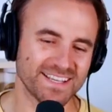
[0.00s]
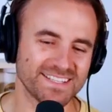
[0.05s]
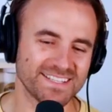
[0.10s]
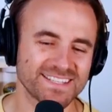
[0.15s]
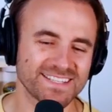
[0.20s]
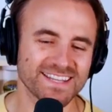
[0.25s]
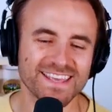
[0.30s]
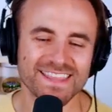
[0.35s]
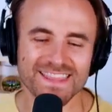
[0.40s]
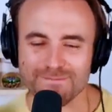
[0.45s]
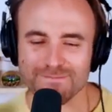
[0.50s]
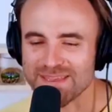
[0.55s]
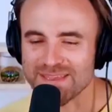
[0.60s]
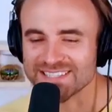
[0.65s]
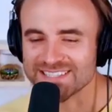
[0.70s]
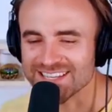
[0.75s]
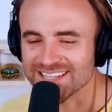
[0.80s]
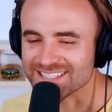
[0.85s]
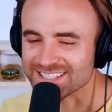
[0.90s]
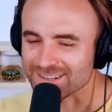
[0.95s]
in the
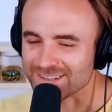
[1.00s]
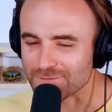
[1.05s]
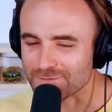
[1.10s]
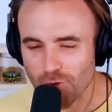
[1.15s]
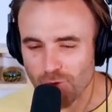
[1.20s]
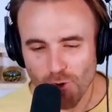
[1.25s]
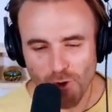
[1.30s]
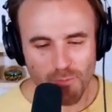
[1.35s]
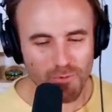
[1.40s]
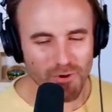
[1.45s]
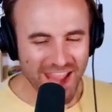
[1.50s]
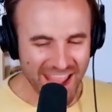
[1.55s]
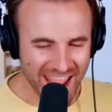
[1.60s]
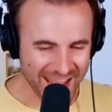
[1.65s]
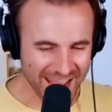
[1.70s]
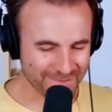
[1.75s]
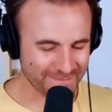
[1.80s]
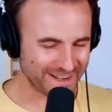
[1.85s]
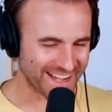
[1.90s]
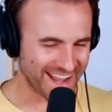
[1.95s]
business of corporate
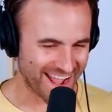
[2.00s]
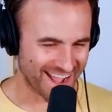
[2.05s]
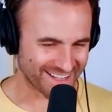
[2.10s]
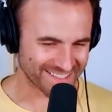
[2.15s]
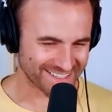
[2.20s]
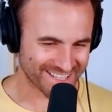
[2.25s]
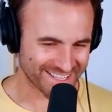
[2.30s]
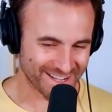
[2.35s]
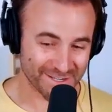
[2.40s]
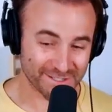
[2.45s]
hand-me-downs,